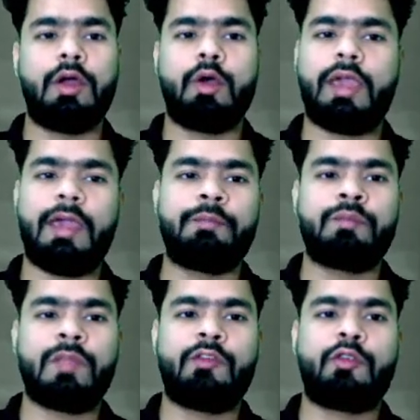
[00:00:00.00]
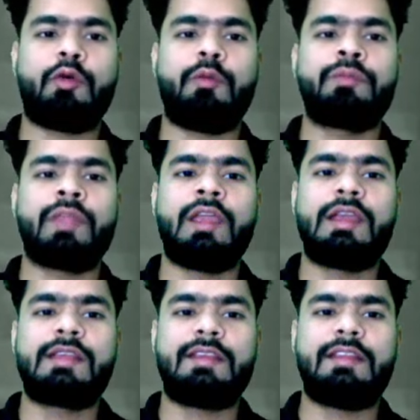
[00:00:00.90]
Okay, so
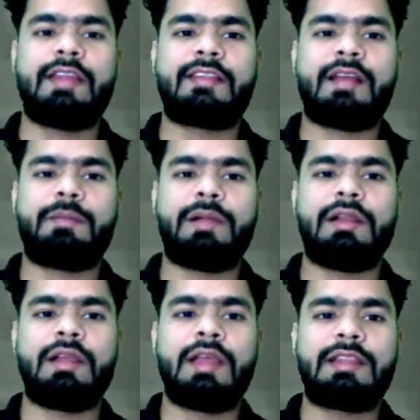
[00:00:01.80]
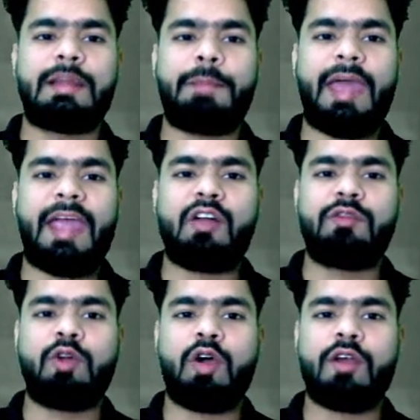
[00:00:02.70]
see the example. The pack
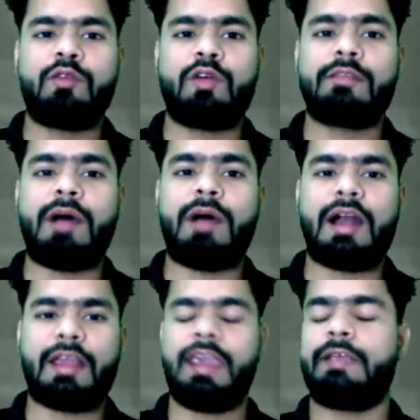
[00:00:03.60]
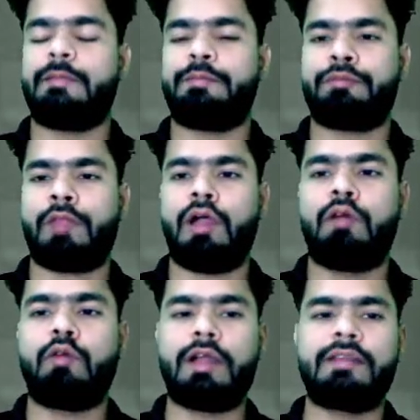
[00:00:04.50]
of dogs was barking.
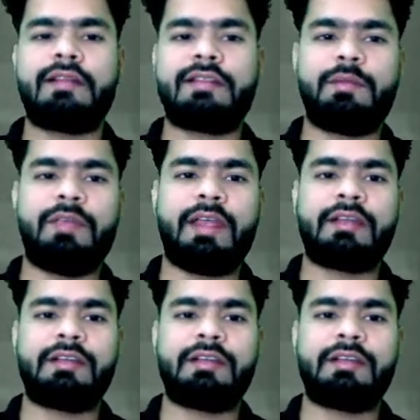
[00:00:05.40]
What is our subject?